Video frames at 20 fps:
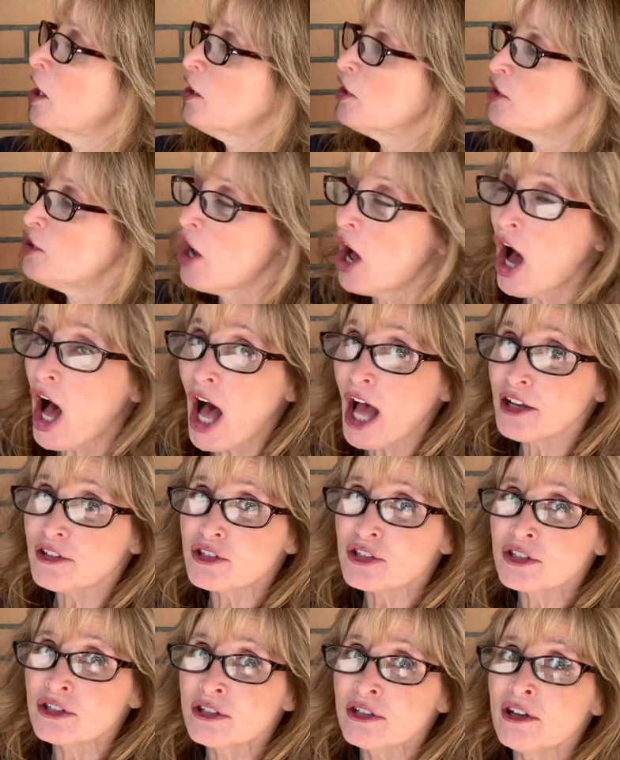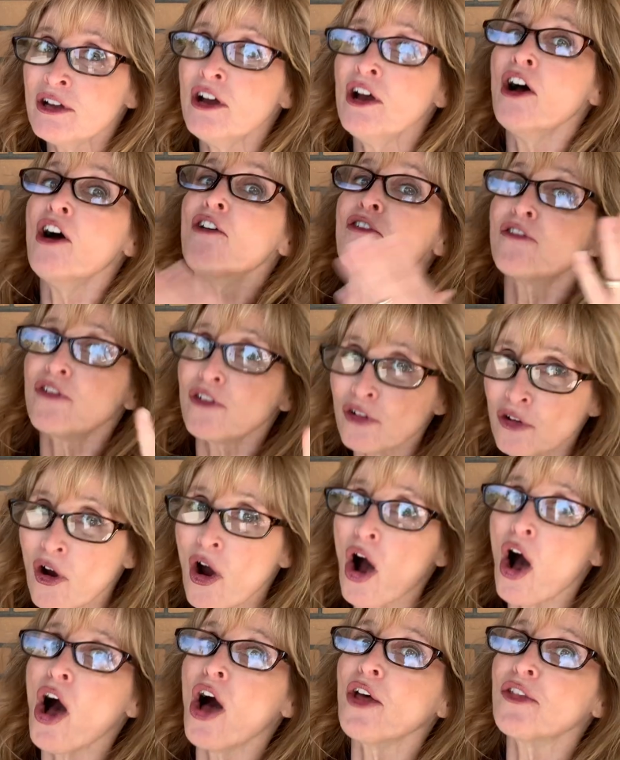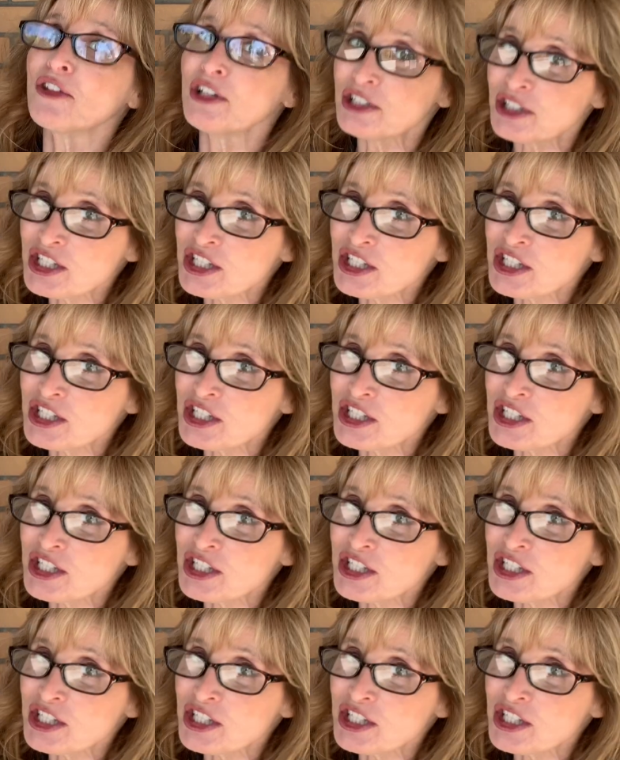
not for all the